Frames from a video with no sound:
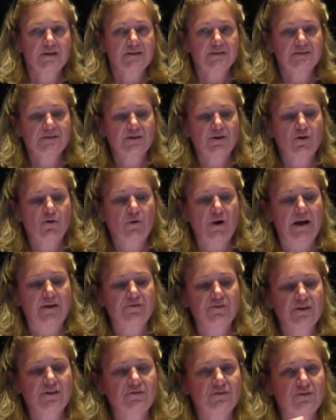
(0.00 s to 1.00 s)
So I
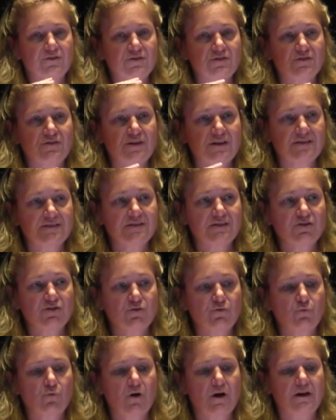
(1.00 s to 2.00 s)
think the things that
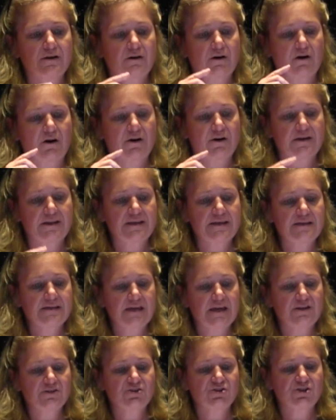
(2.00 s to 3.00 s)
you'd want are an
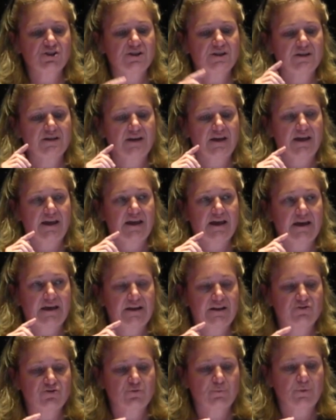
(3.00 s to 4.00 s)
EKG
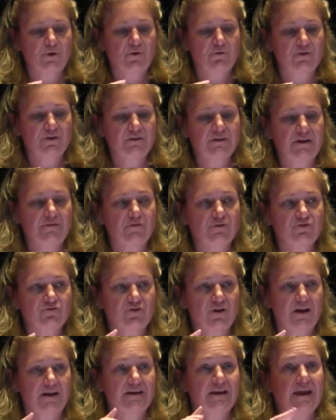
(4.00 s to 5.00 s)
and a troponin level
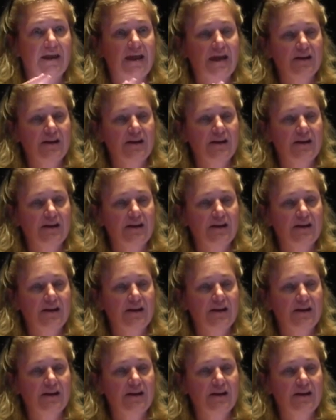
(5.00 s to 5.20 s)
drawn,